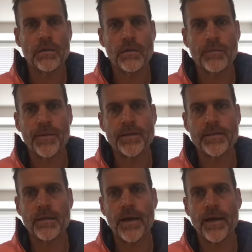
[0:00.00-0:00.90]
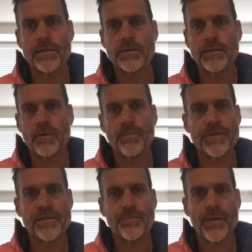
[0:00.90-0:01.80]
clear plexiglass or a
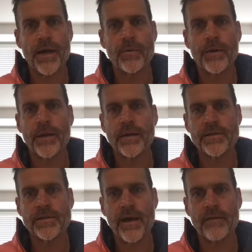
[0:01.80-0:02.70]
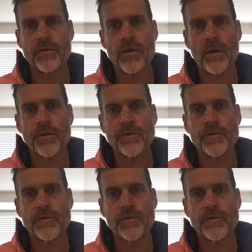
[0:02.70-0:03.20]
piece of plywood, and just have a drywall